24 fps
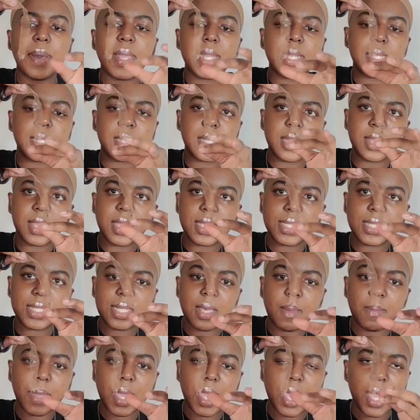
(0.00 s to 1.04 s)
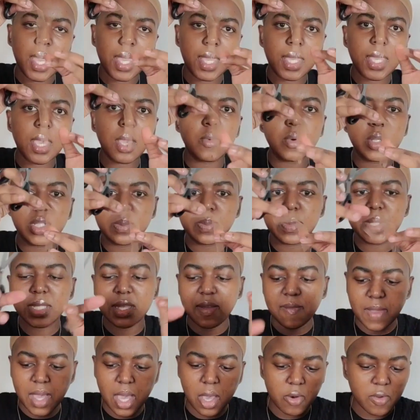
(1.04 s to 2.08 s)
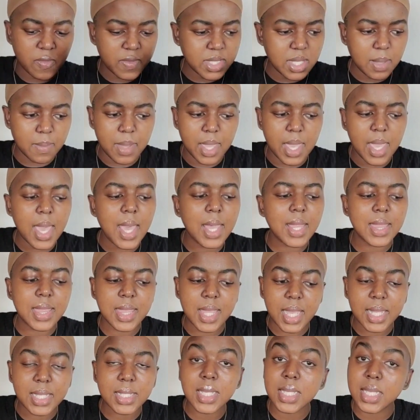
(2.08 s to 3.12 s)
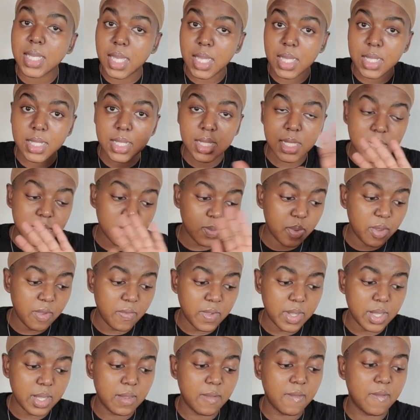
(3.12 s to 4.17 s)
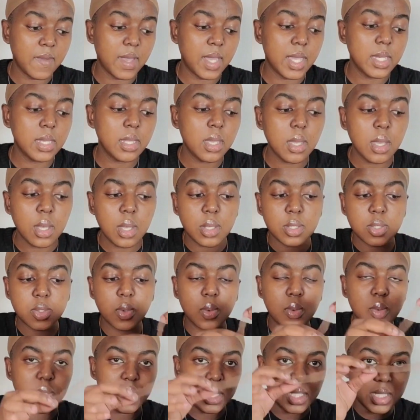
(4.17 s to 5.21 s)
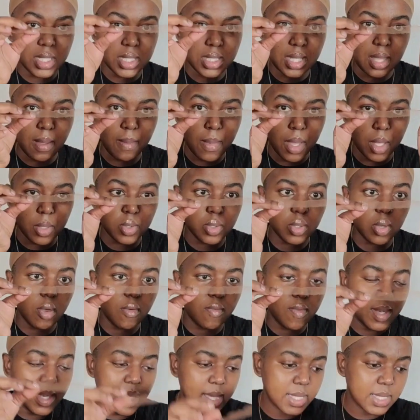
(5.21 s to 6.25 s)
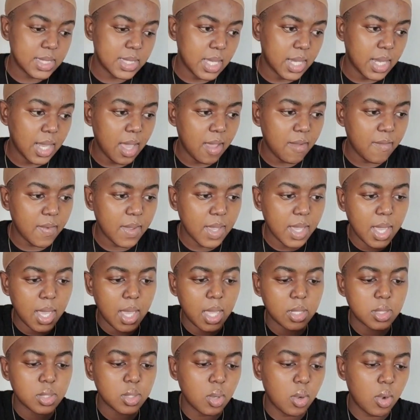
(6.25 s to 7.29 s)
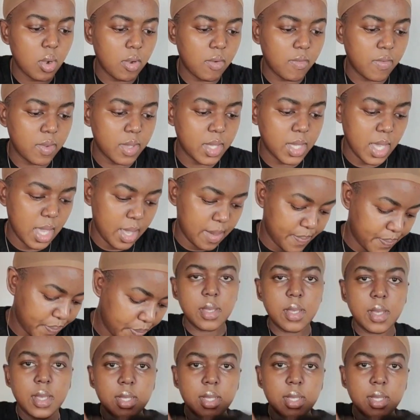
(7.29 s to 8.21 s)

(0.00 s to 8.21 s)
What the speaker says: but there's some hair here, which means I've cut off some hair, and that again is perfectly fine. So this is the amount of lace that I've cut off. Okay,